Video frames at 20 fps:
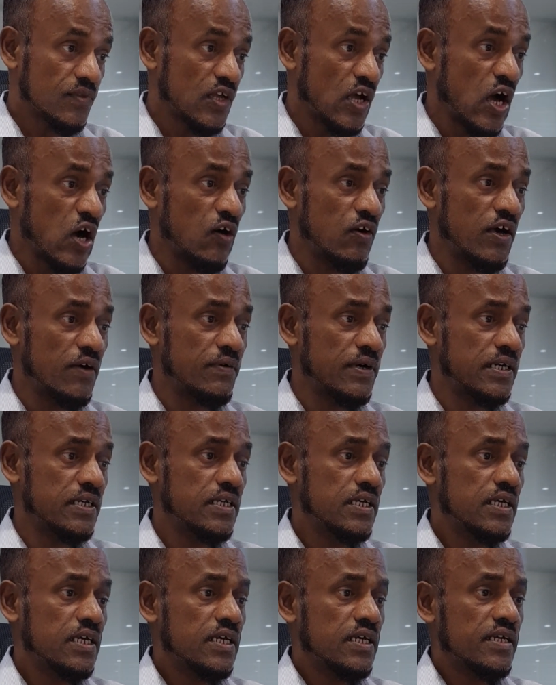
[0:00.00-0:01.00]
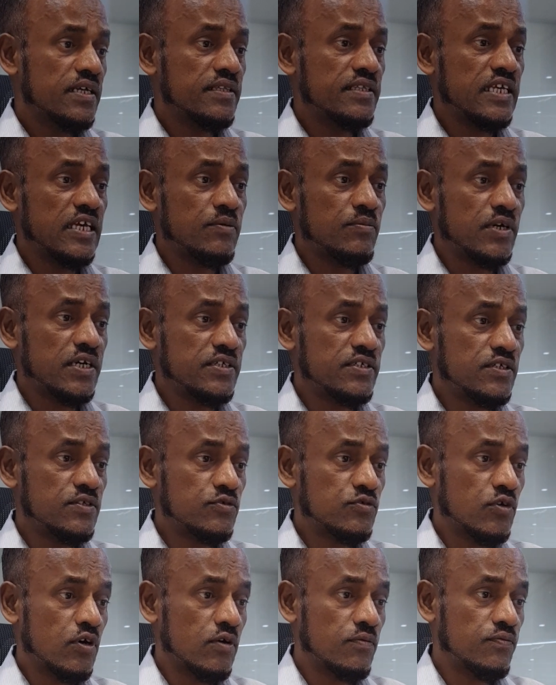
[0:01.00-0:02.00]
However, the
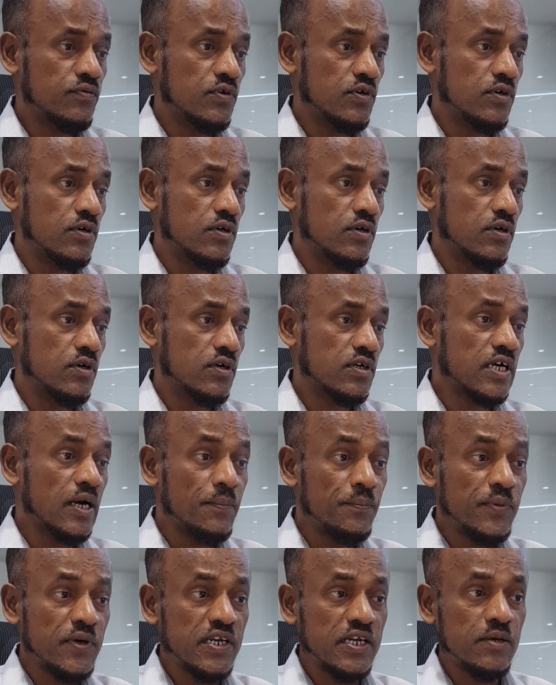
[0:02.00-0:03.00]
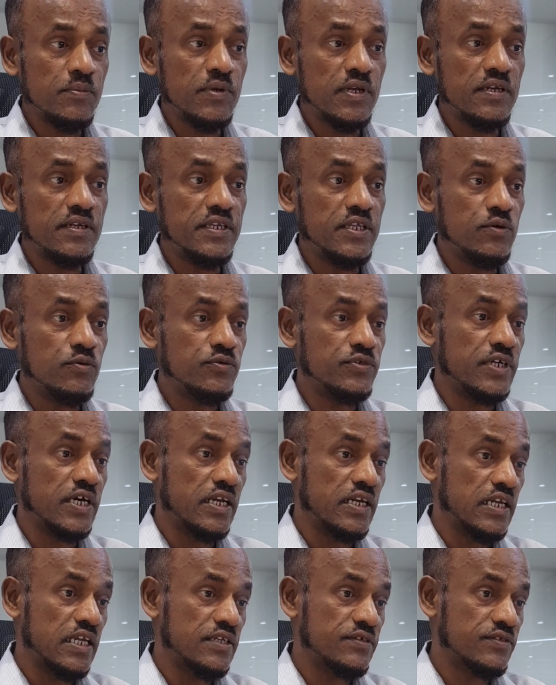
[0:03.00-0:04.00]
emergence of comparable new
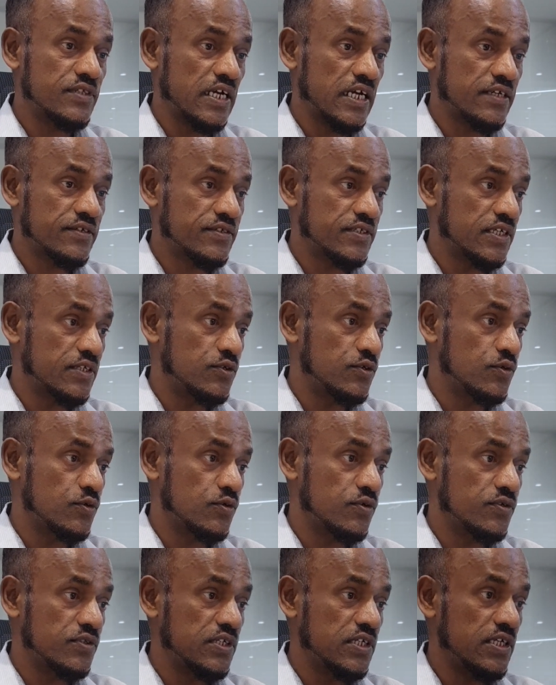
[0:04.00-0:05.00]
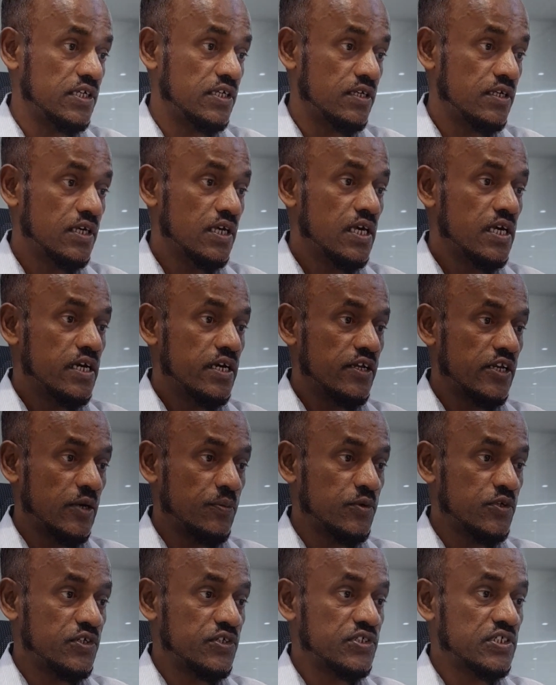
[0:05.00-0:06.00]
journals that secured the
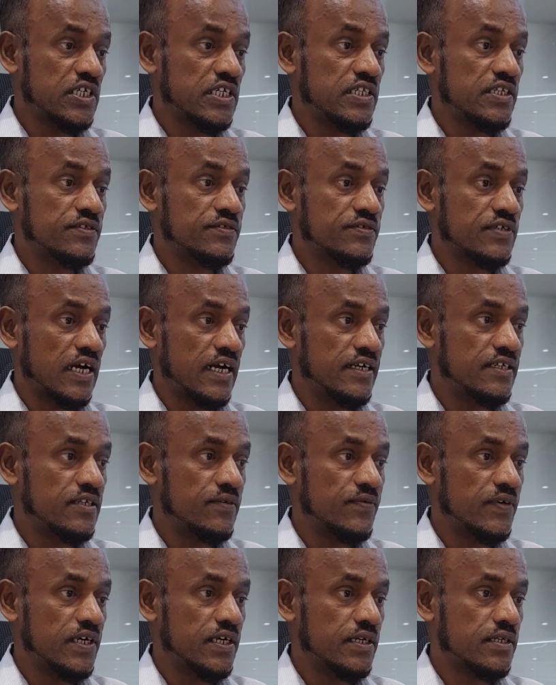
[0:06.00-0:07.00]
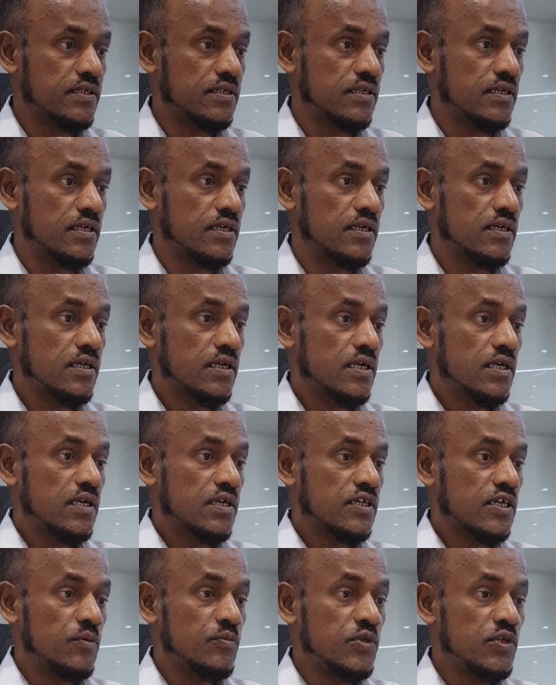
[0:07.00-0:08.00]
reputation in scientific
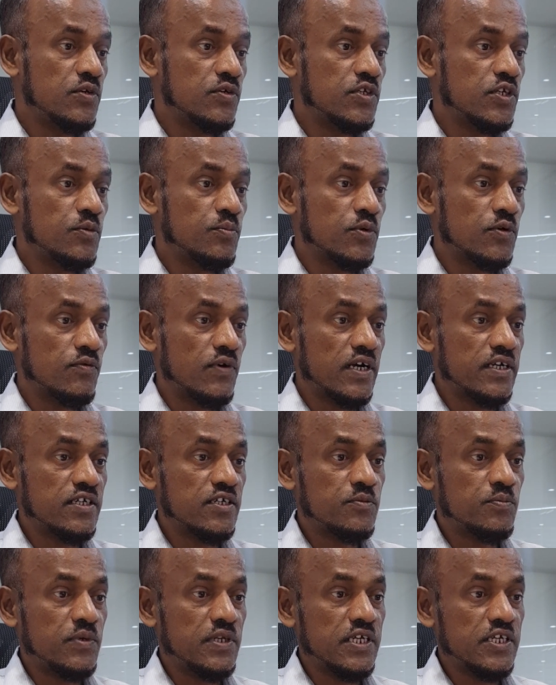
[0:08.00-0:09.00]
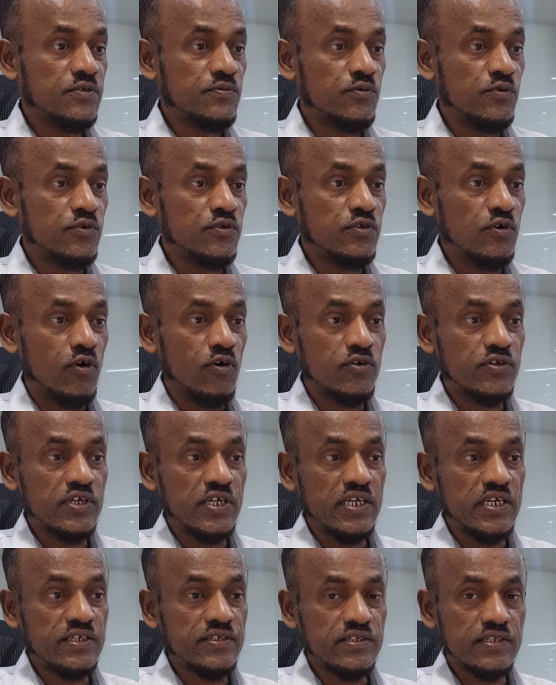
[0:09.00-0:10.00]
community provided place for the
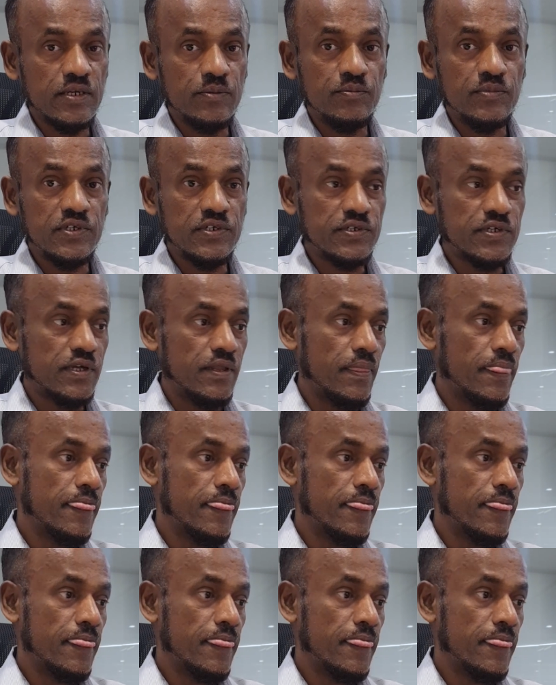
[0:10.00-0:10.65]
alternate submission.